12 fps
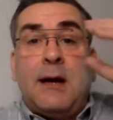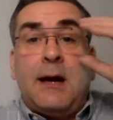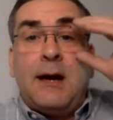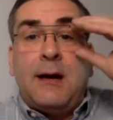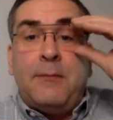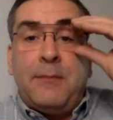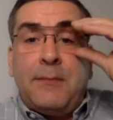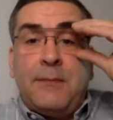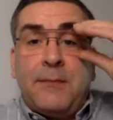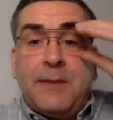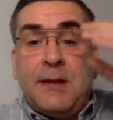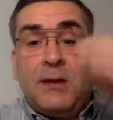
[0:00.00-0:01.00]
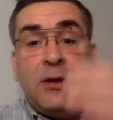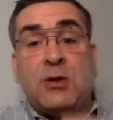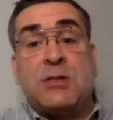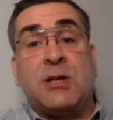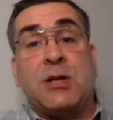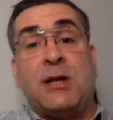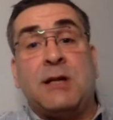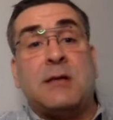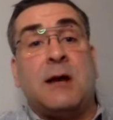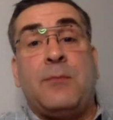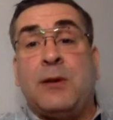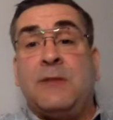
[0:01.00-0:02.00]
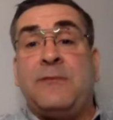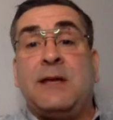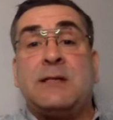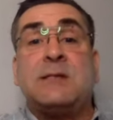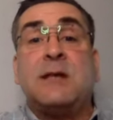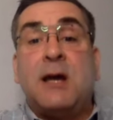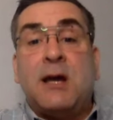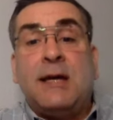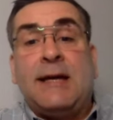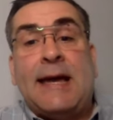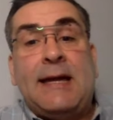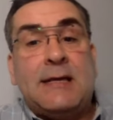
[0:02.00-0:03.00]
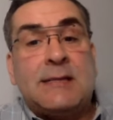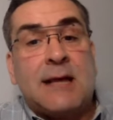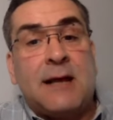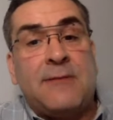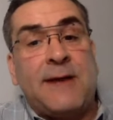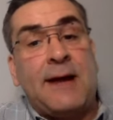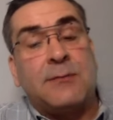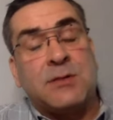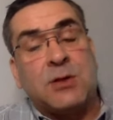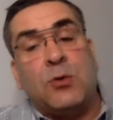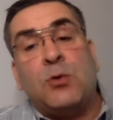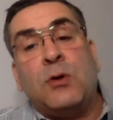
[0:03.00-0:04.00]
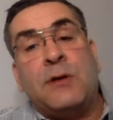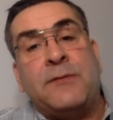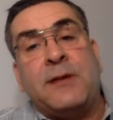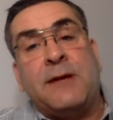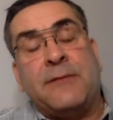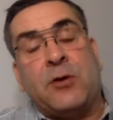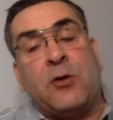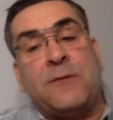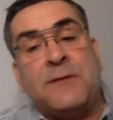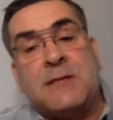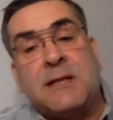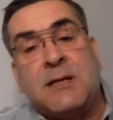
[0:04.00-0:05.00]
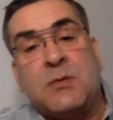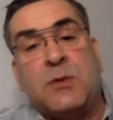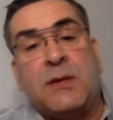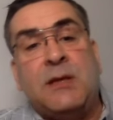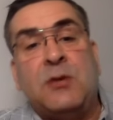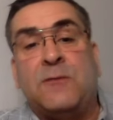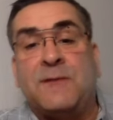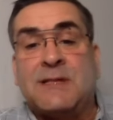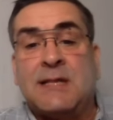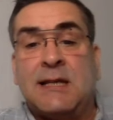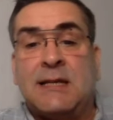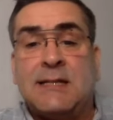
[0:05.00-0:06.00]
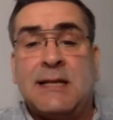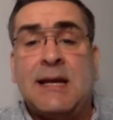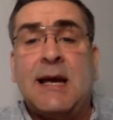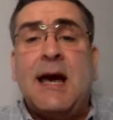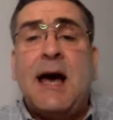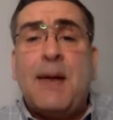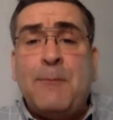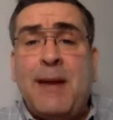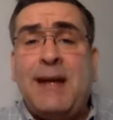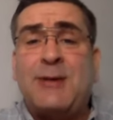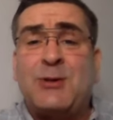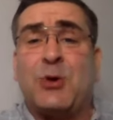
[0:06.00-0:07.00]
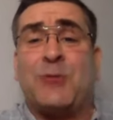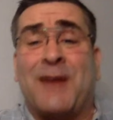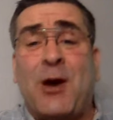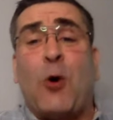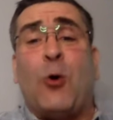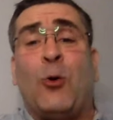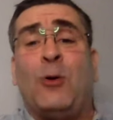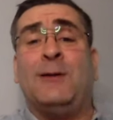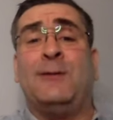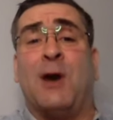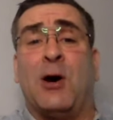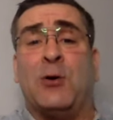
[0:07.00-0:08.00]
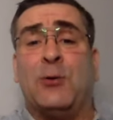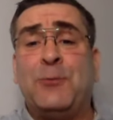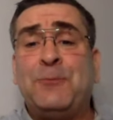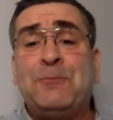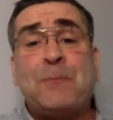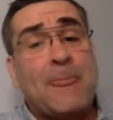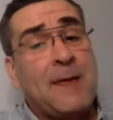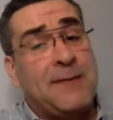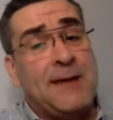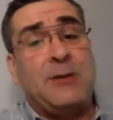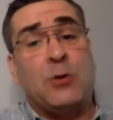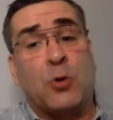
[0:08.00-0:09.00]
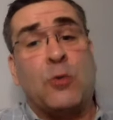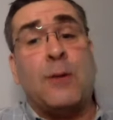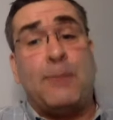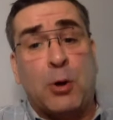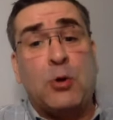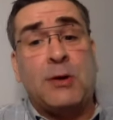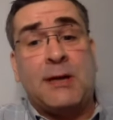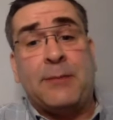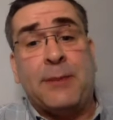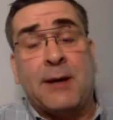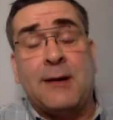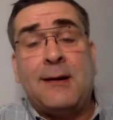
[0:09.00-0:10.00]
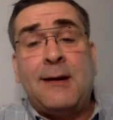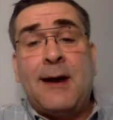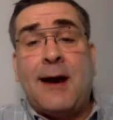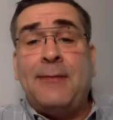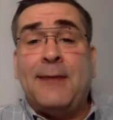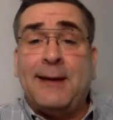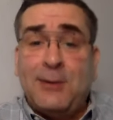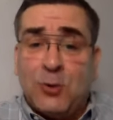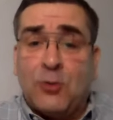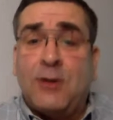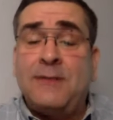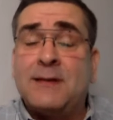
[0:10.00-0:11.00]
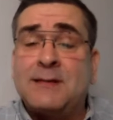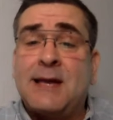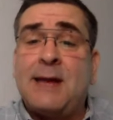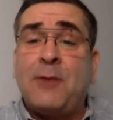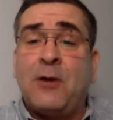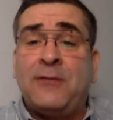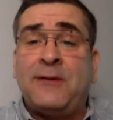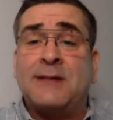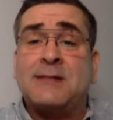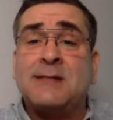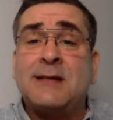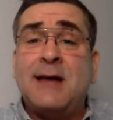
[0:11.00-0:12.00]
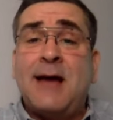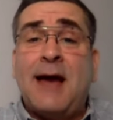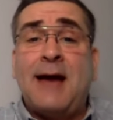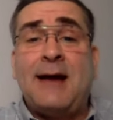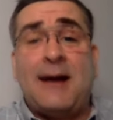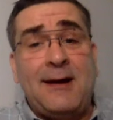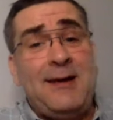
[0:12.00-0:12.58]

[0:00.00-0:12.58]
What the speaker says: Um, Here's a good example of this. Get yourself out to all of the other offices within your facility and make sure they all know that you're a bookkeeper and that you're in the same office. And